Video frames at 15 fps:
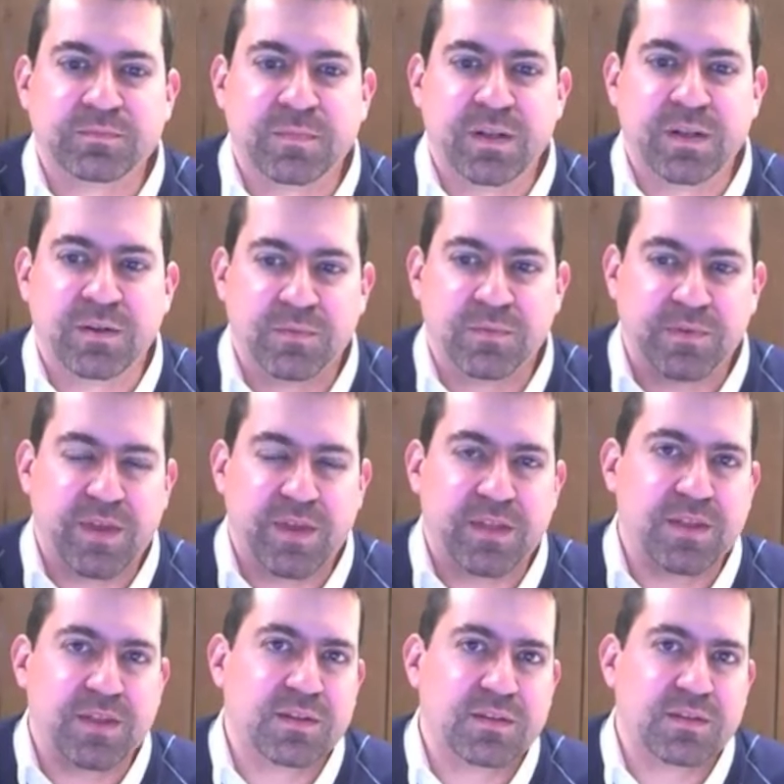you know, we've
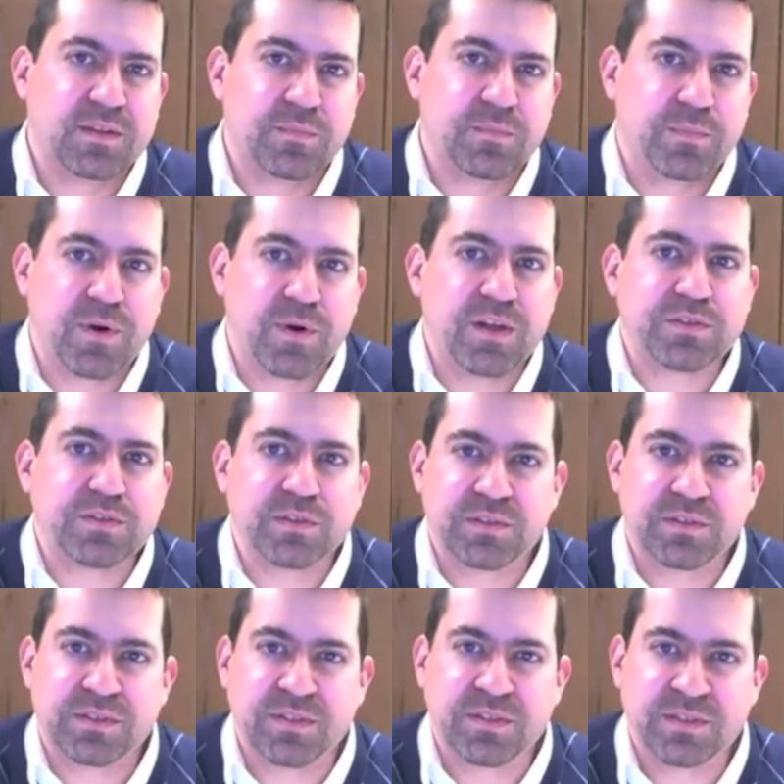had the
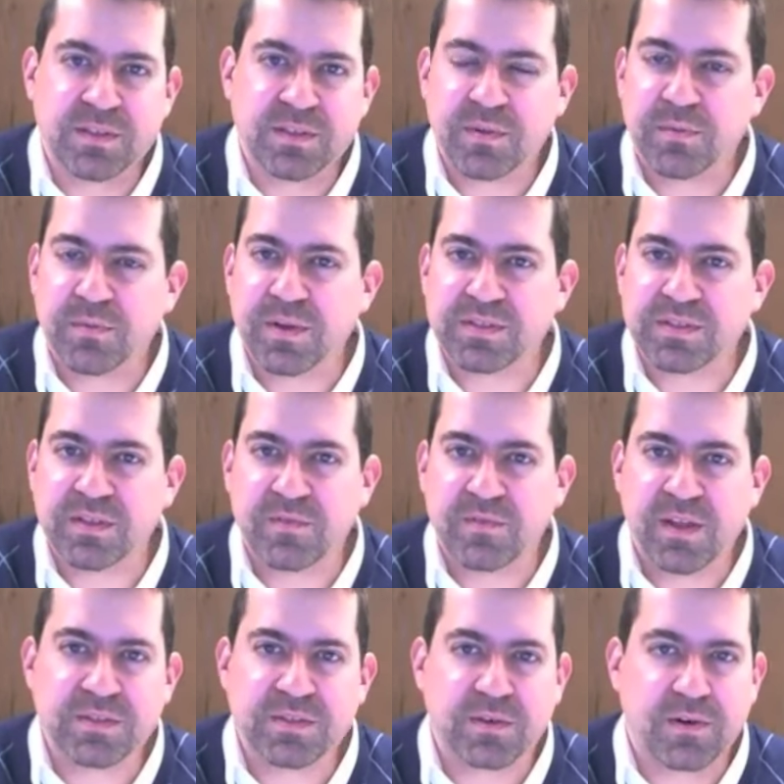pressure since some of the recent
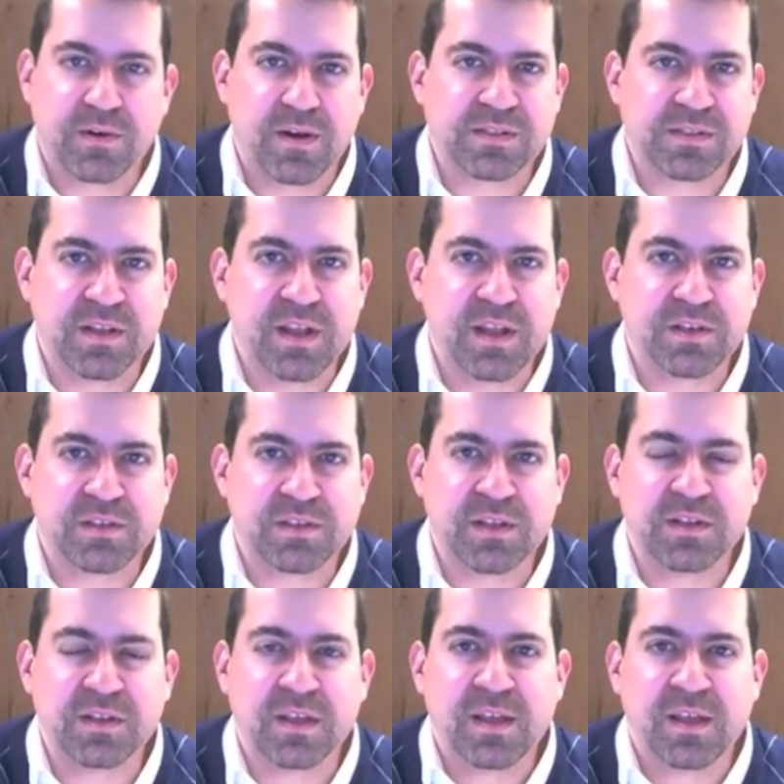events across the
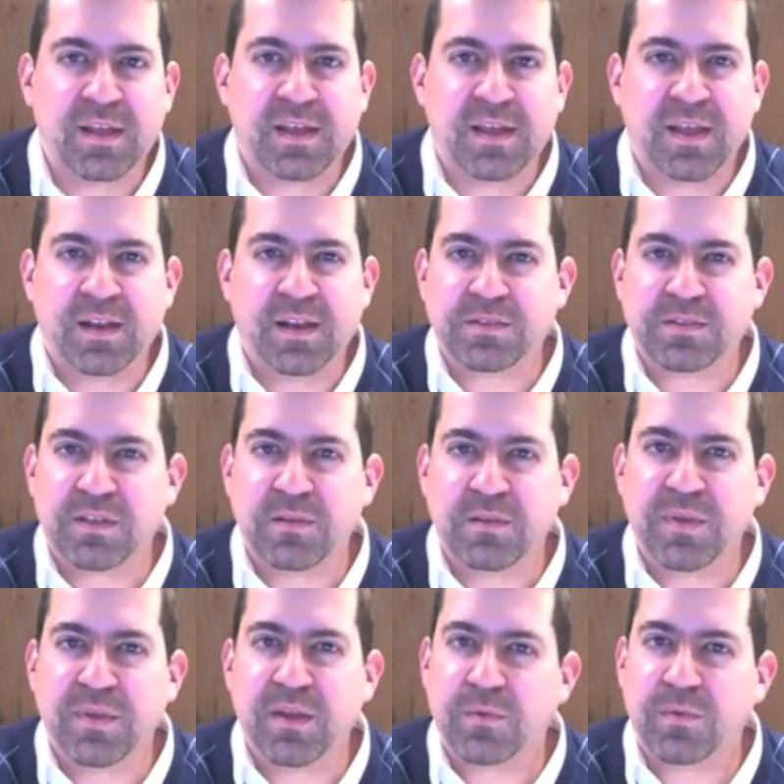nation. And it's going
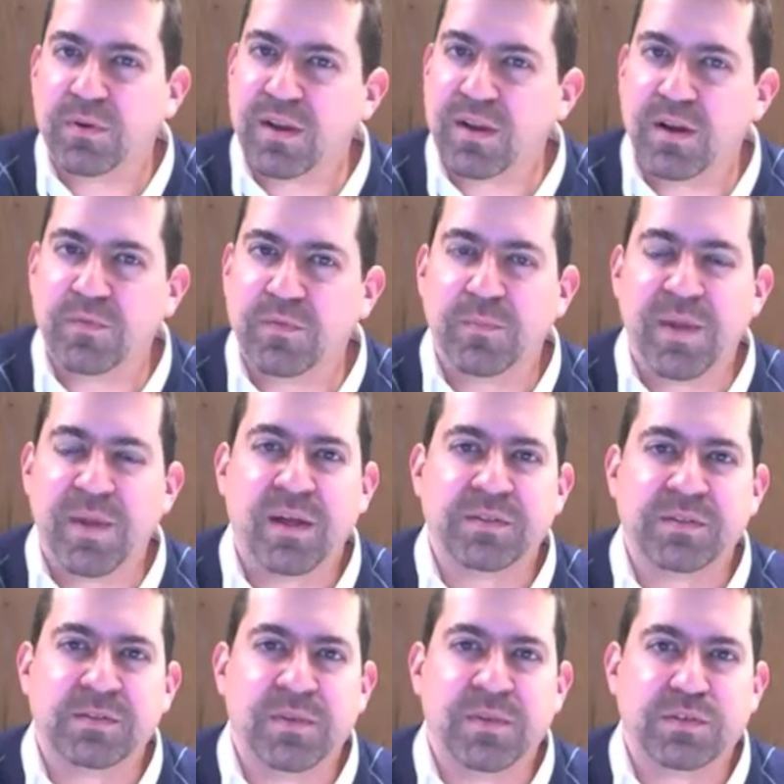to be a real careful
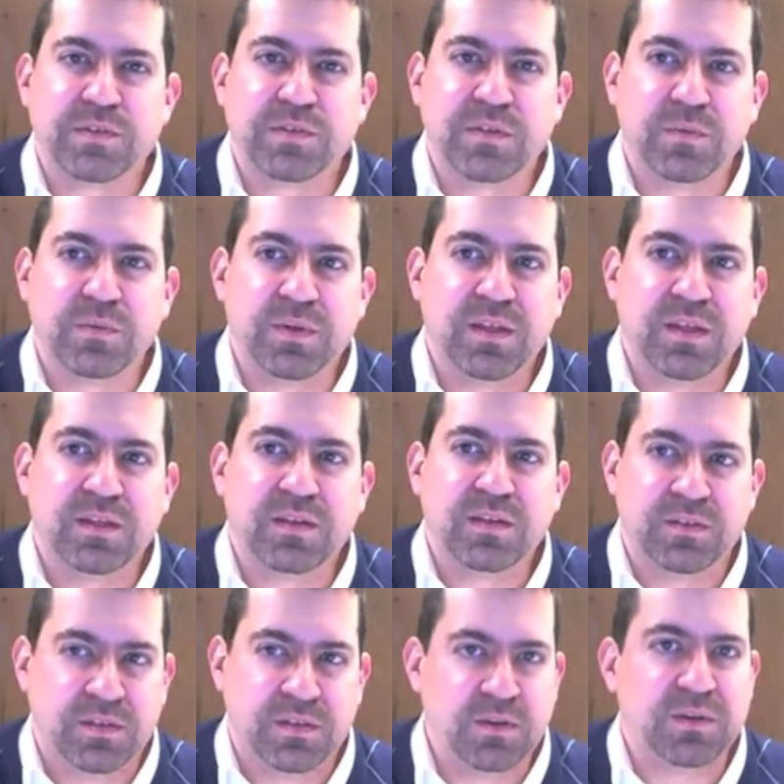balance to make sure that we
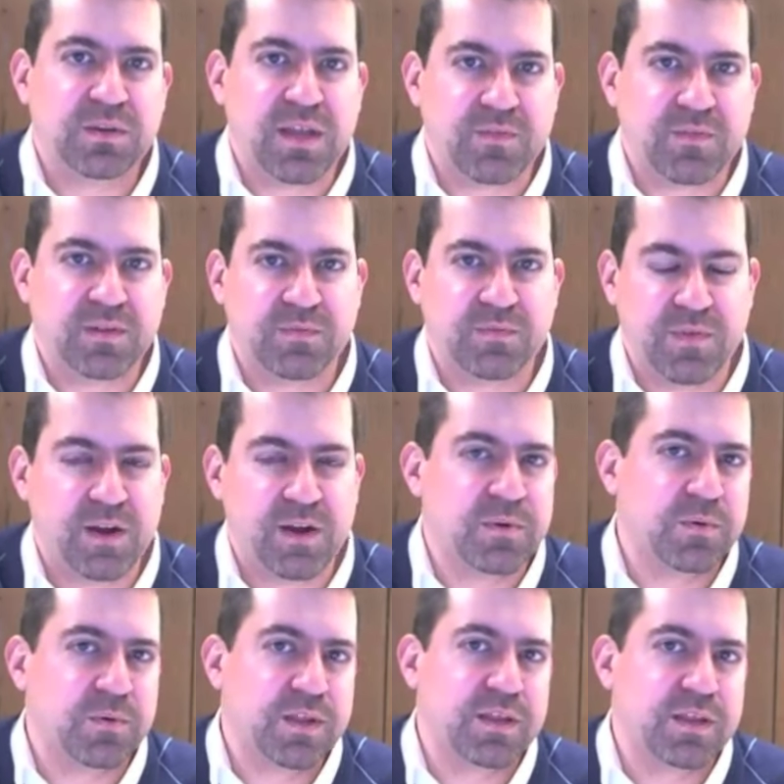continue to have an
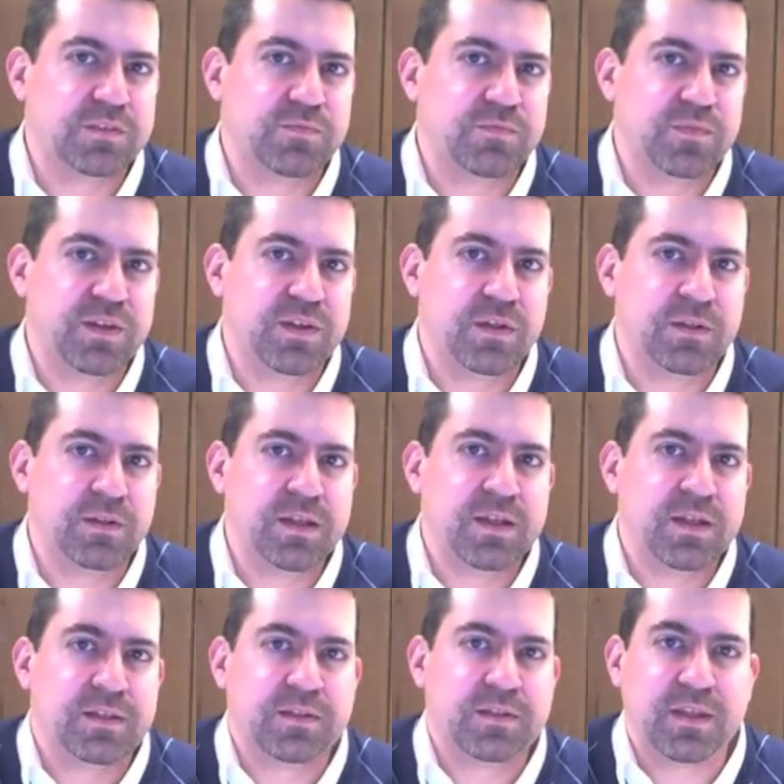environment where kids feel
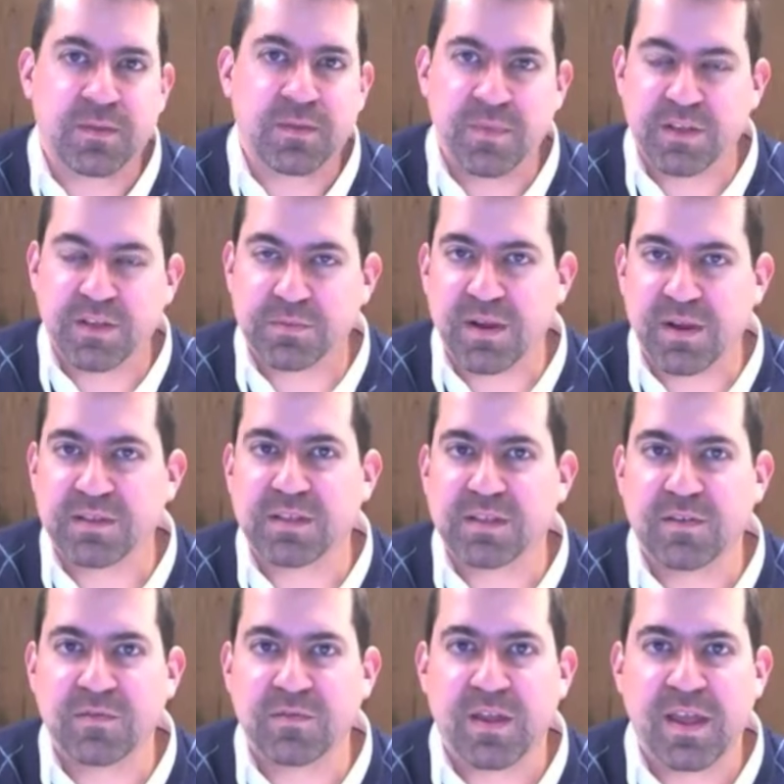they can be
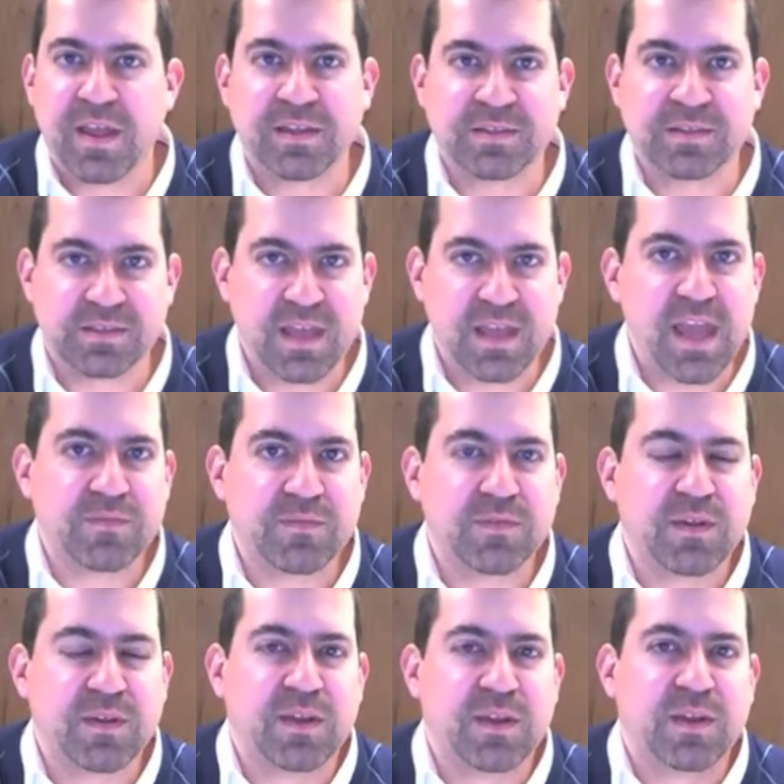expressive and
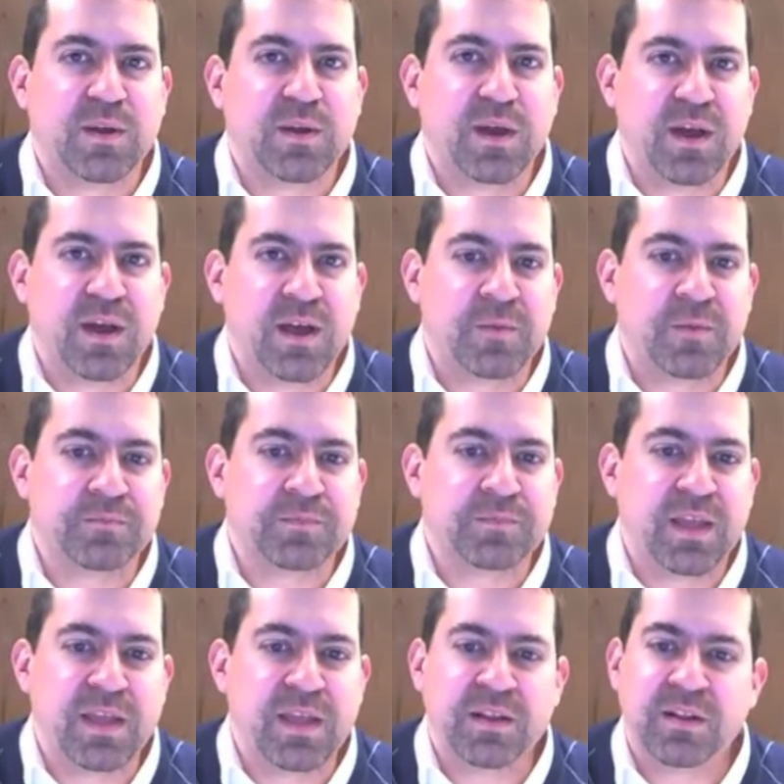safe, and
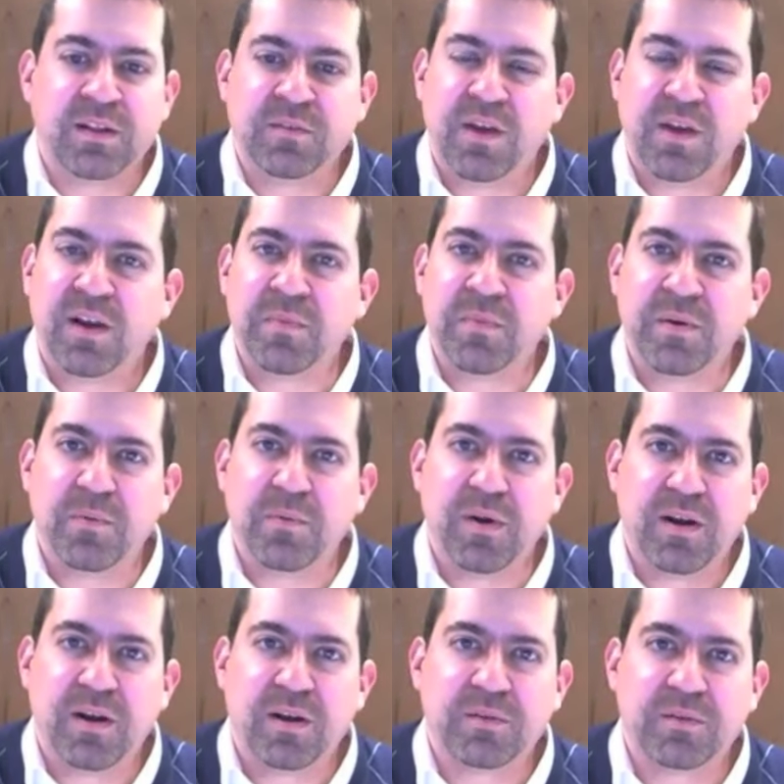an environment
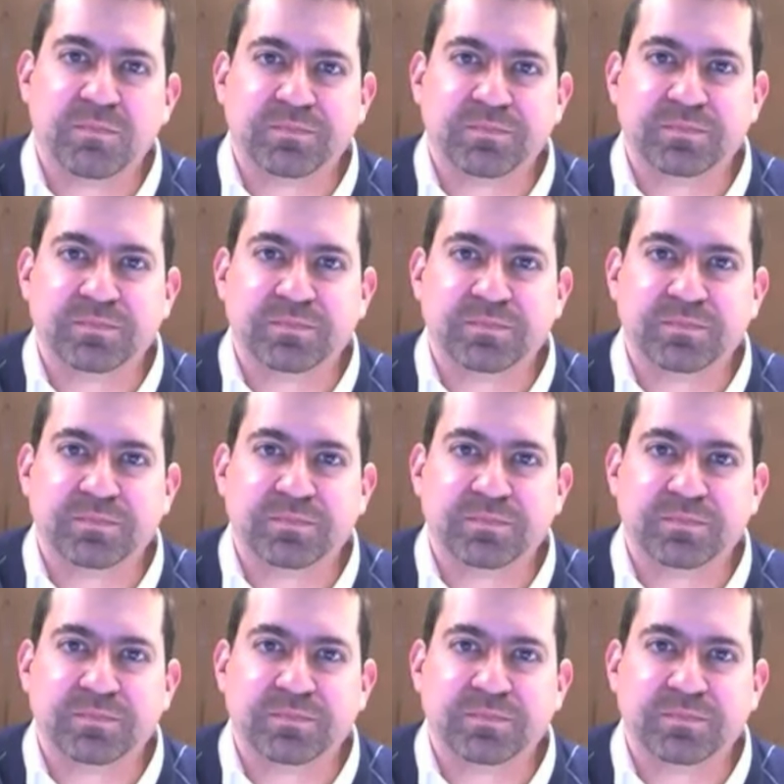where,